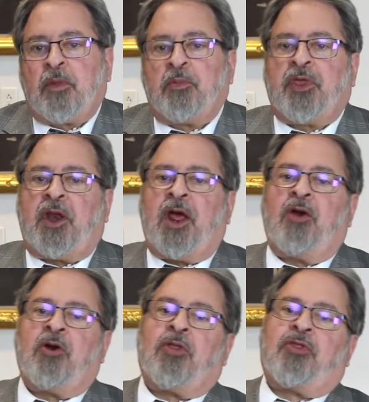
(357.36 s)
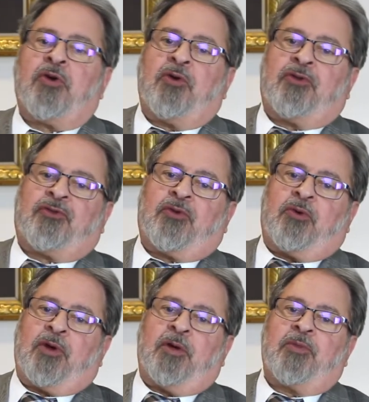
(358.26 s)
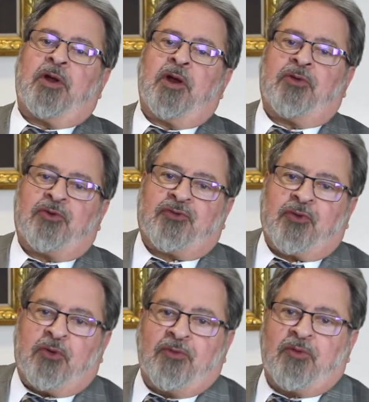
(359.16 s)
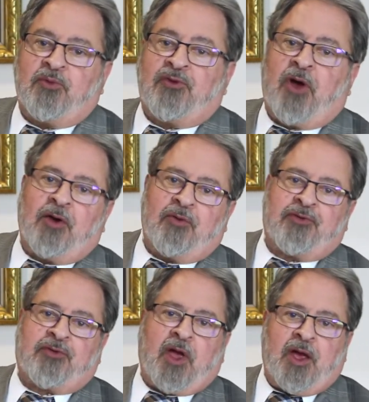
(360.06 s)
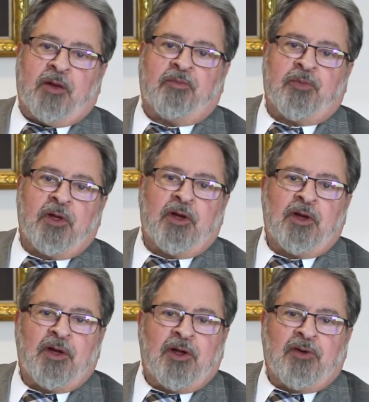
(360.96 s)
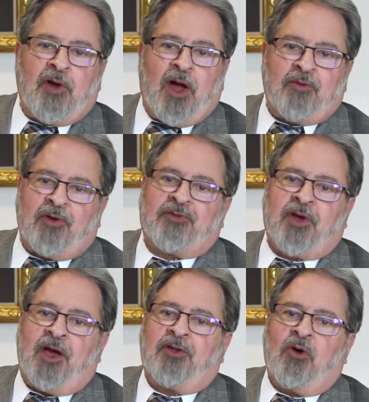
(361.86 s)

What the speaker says: But then I heard a third story, another story from John Ruskay. John Ruskay